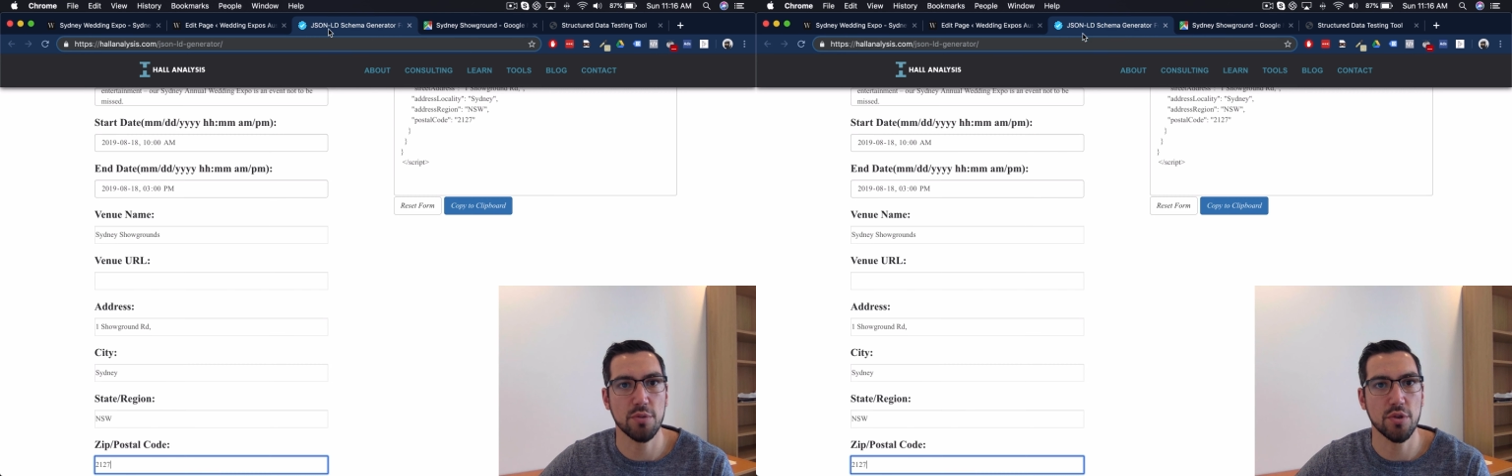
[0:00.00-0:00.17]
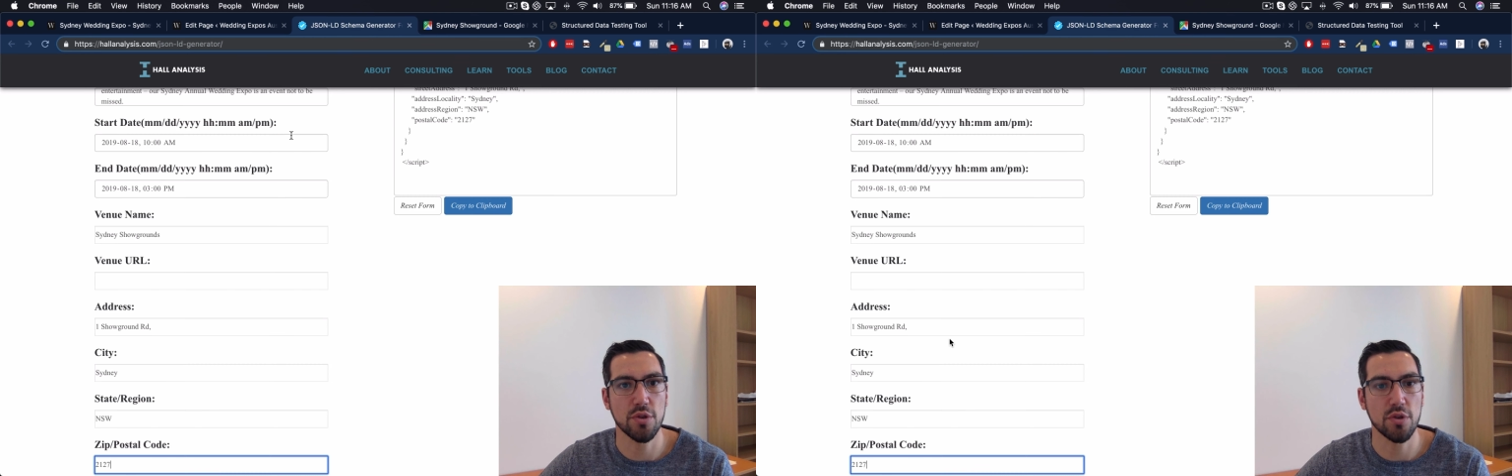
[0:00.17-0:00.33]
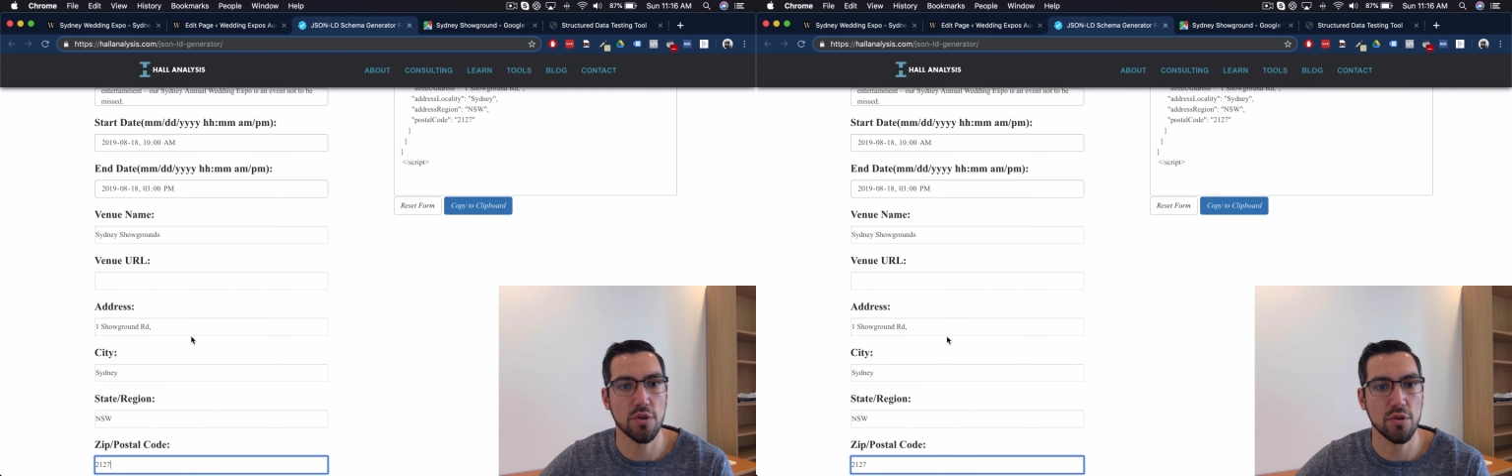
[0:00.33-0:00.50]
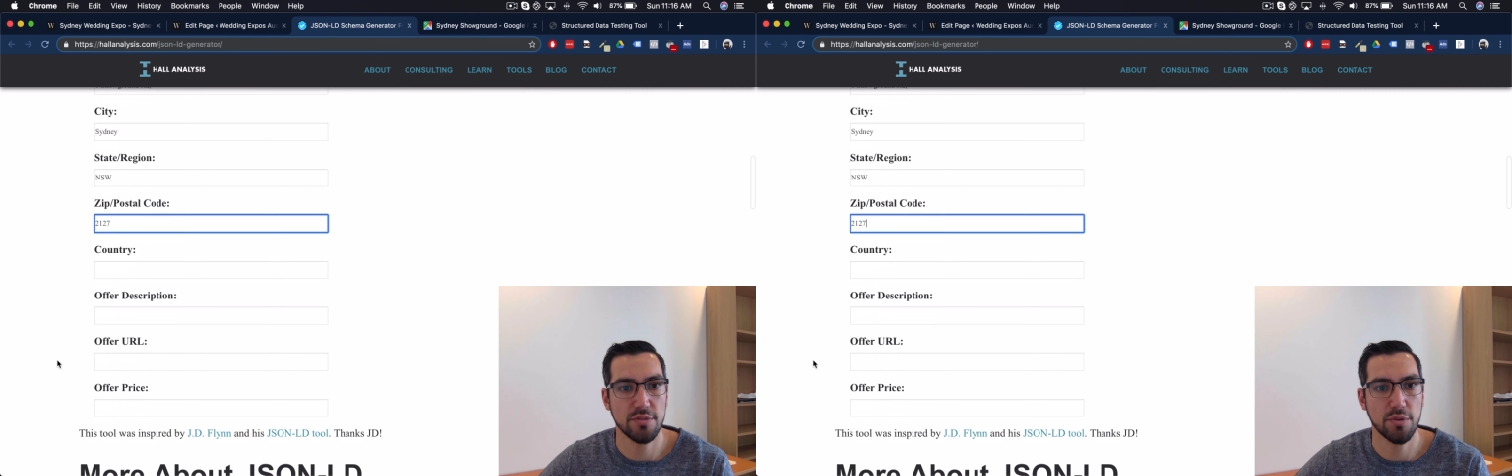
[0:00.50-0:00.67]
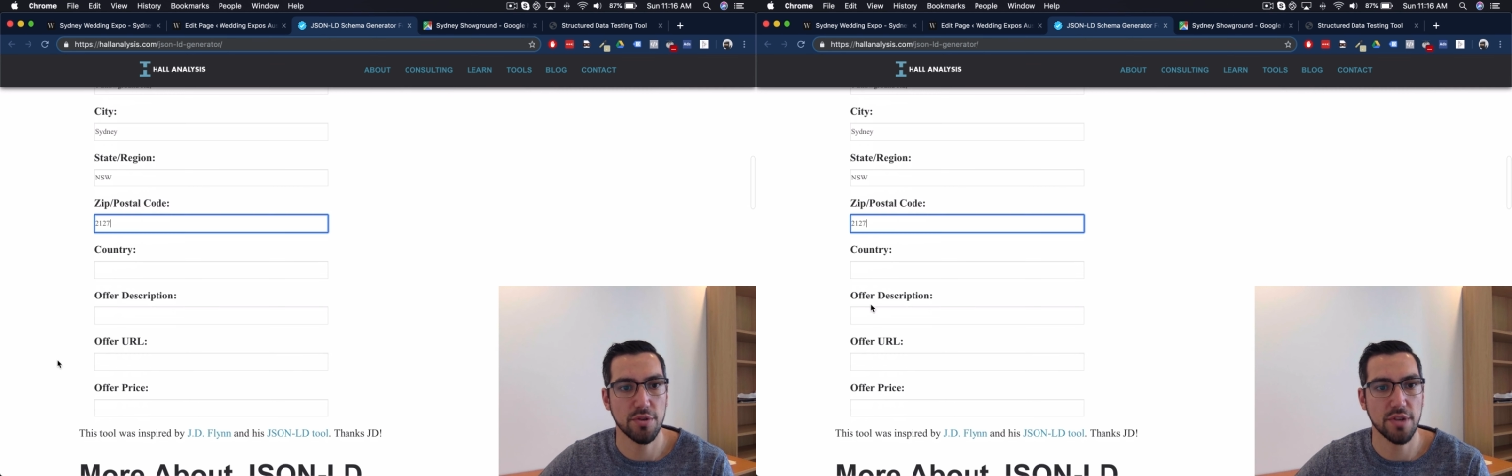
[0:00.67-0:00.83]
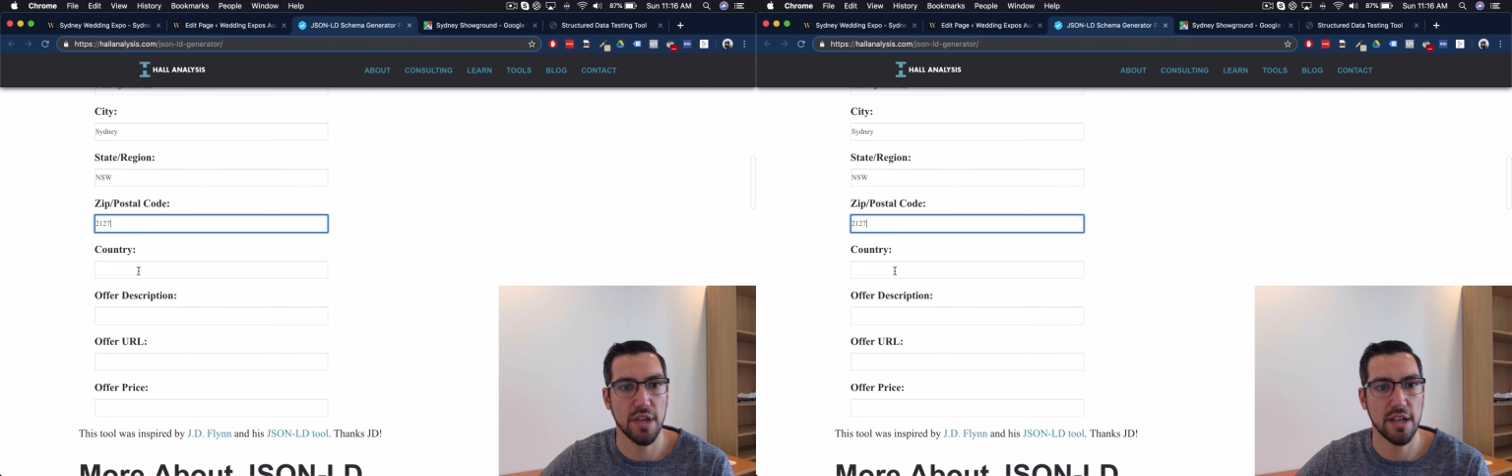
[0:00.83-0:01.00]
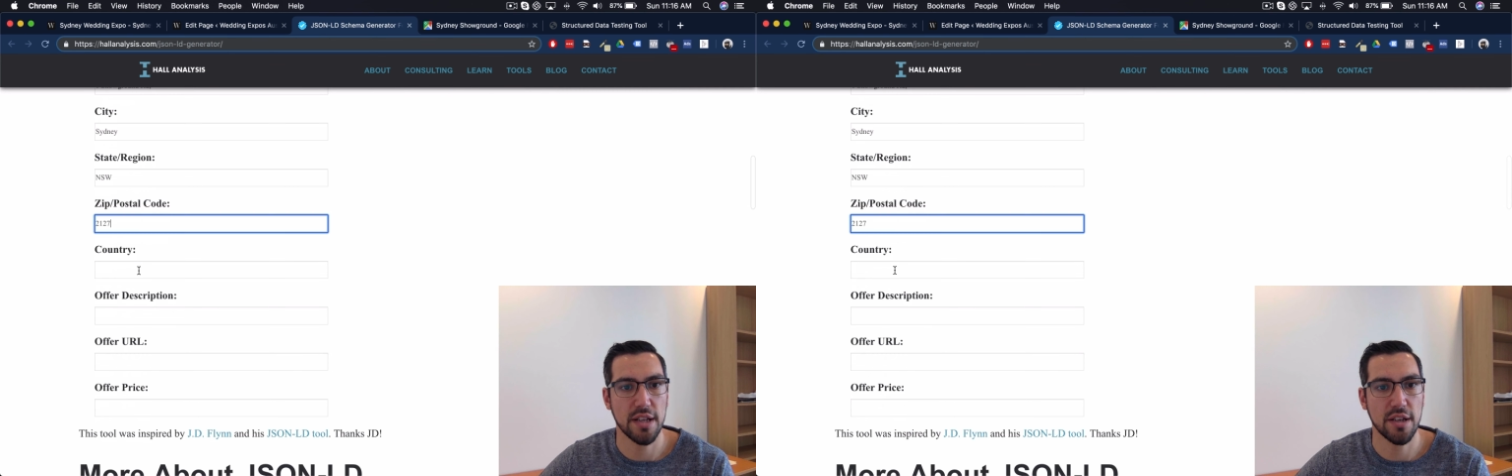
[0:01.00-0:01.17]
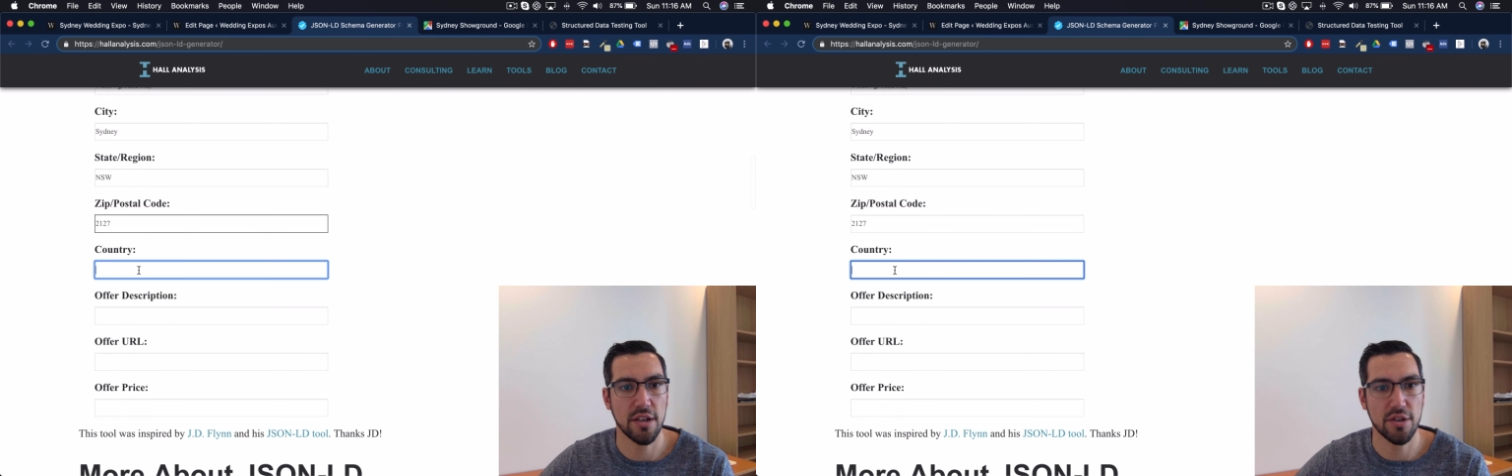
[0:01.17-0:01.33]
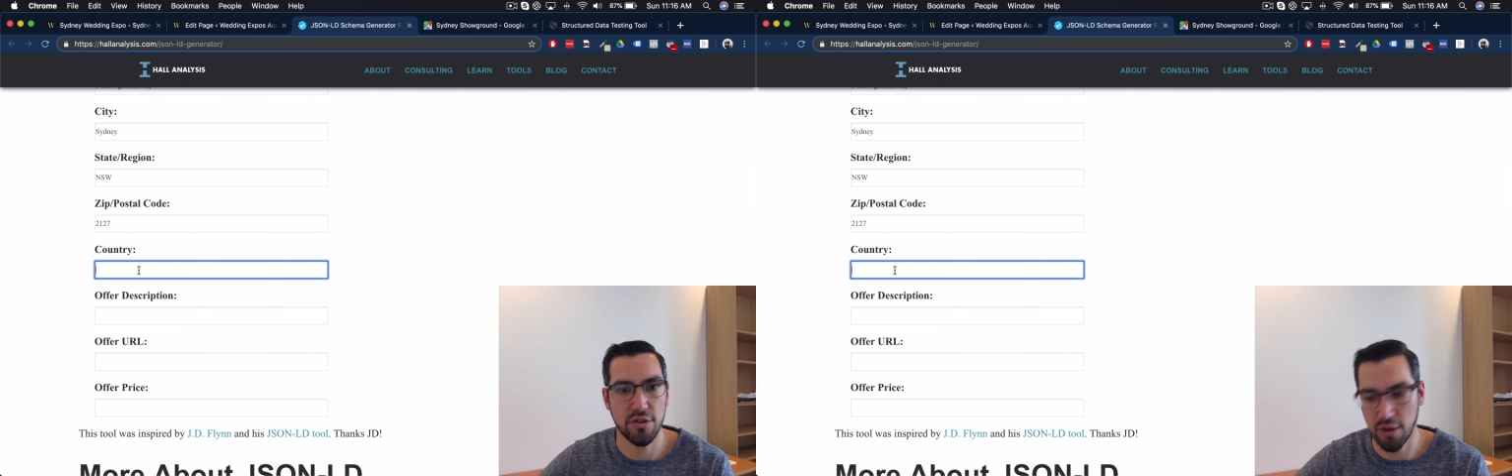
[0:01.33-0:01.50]
Google, it's most likely going
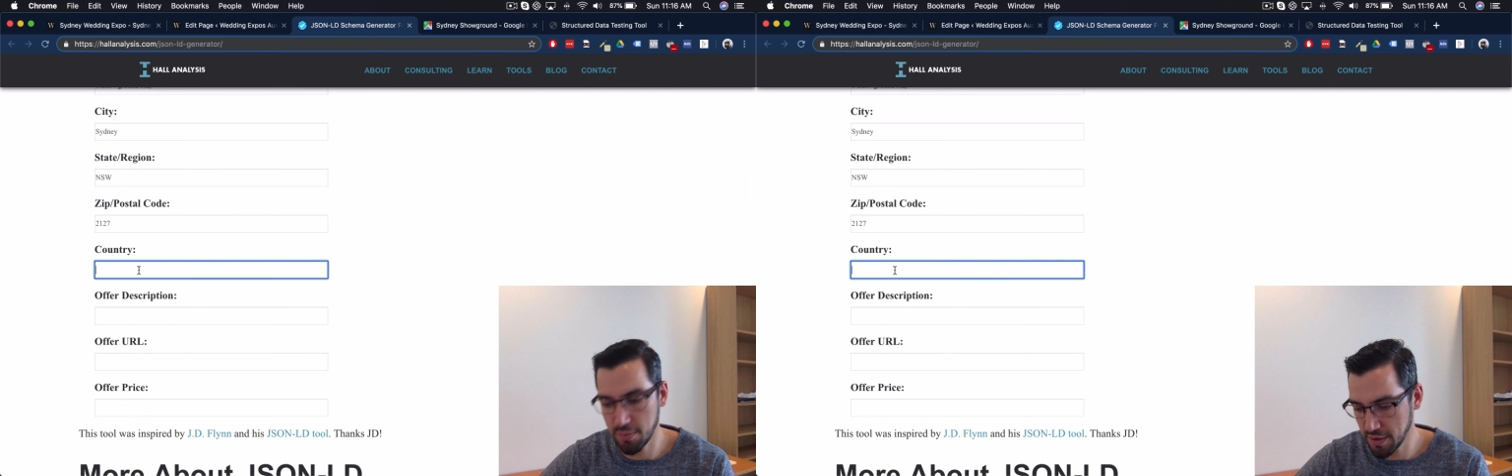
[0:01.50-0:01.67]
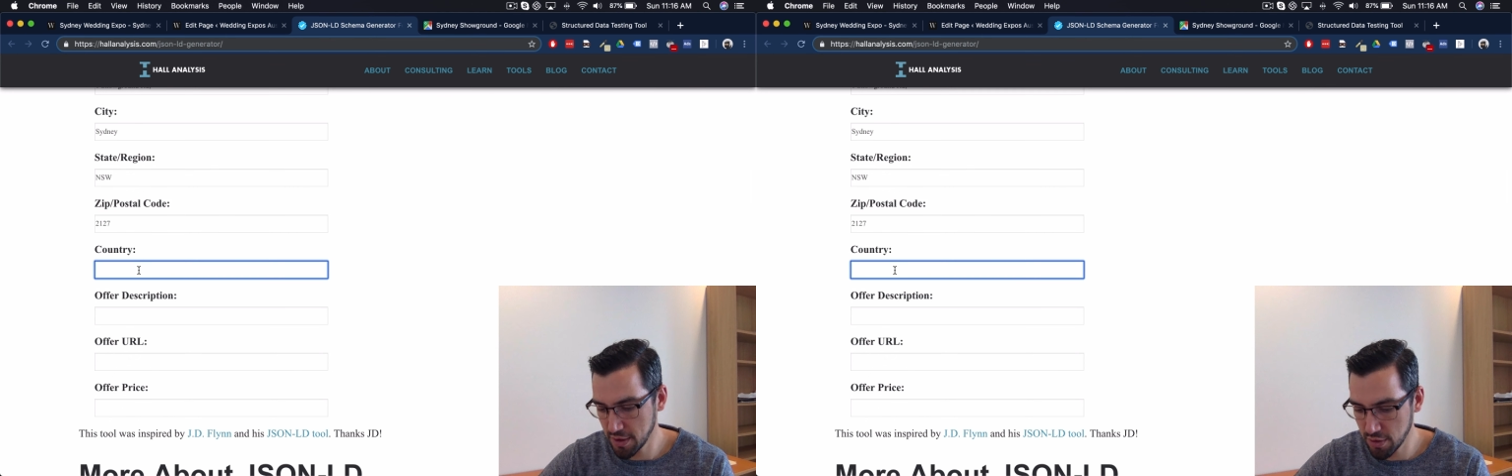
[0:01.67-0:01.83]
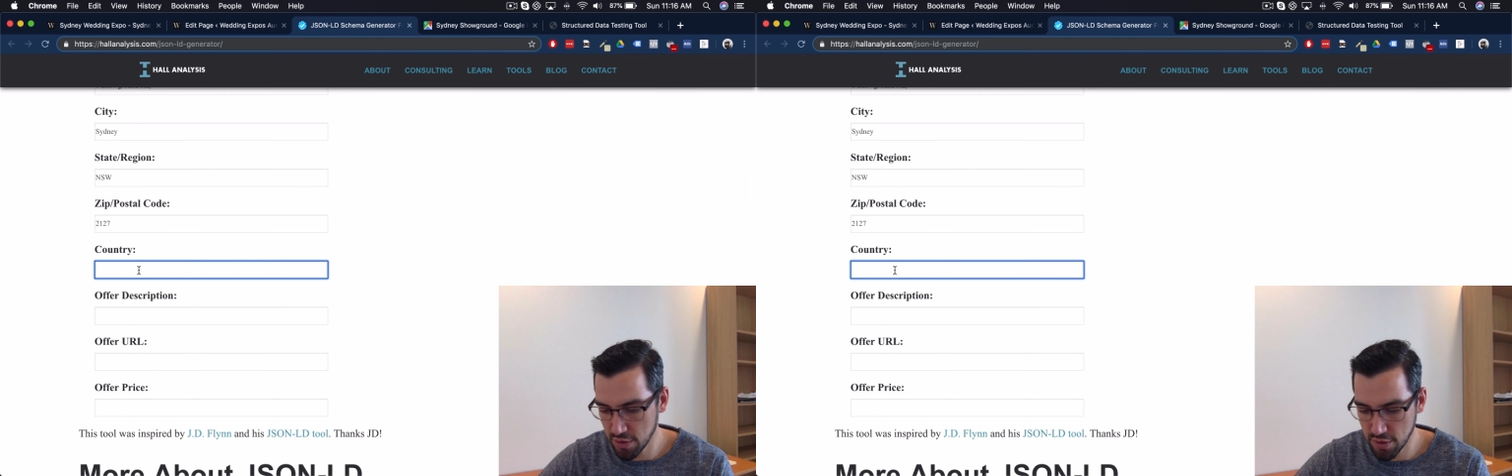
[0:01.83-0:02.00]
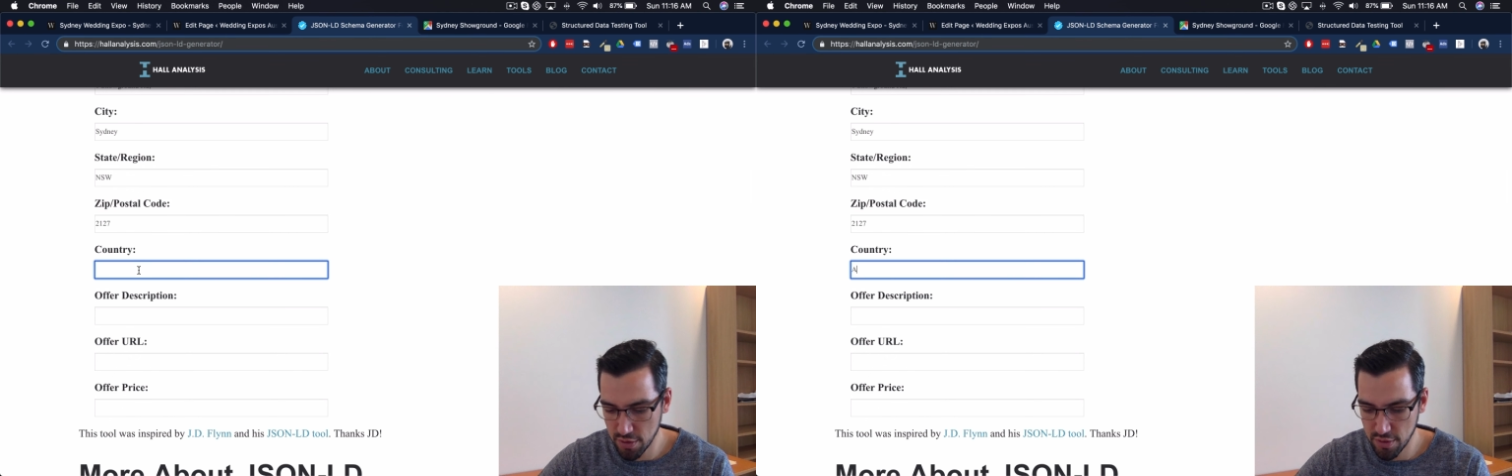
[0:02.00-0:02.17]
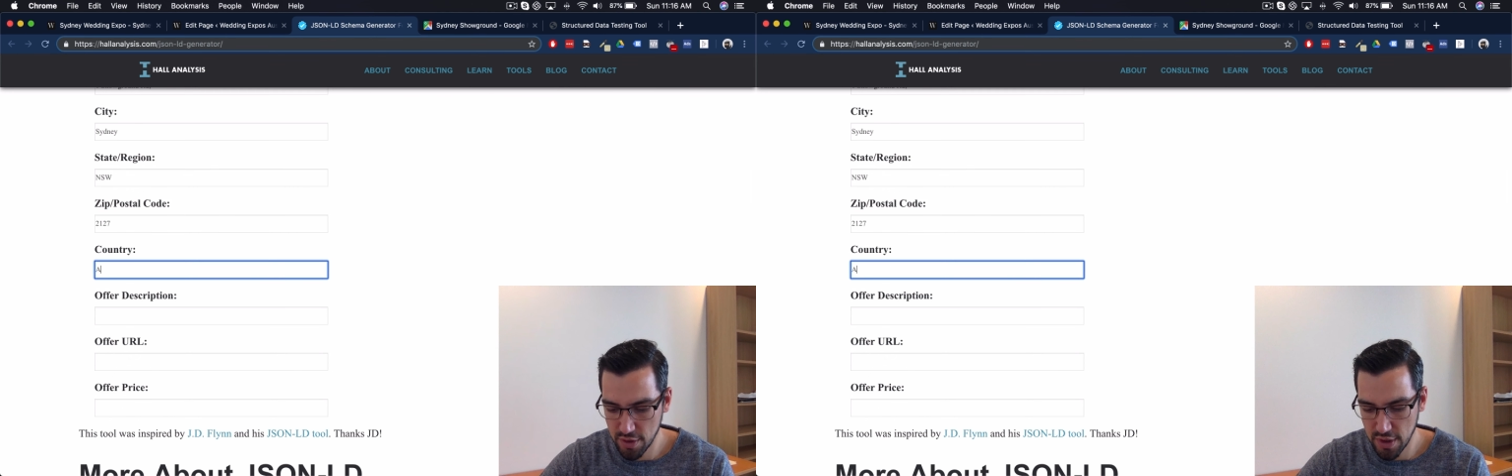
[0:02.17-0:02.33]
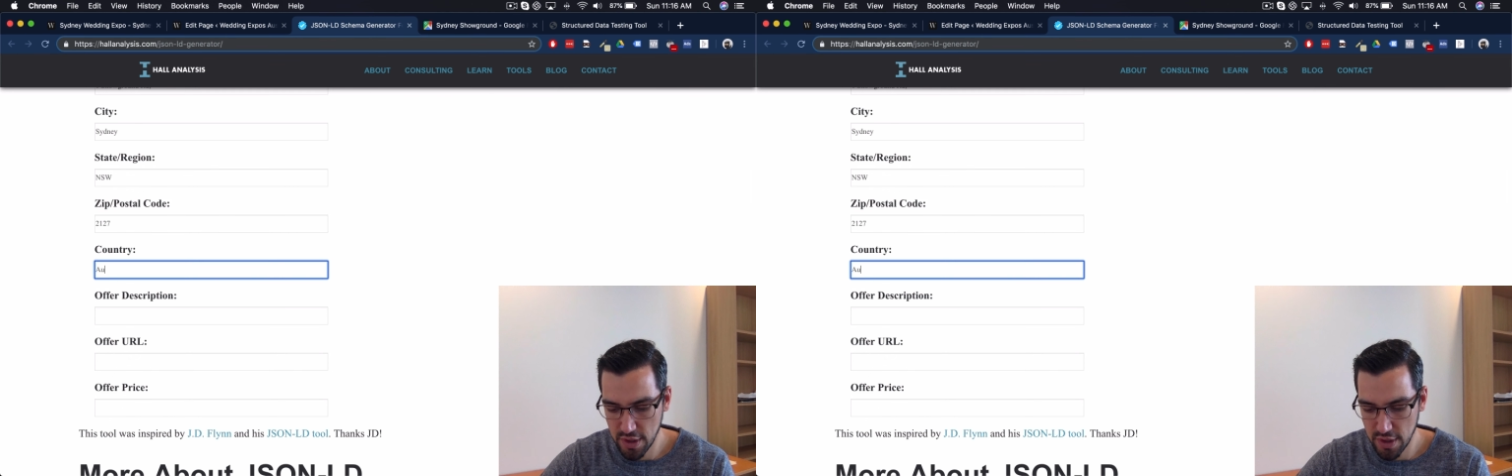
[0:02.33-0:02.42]
to show up in Google.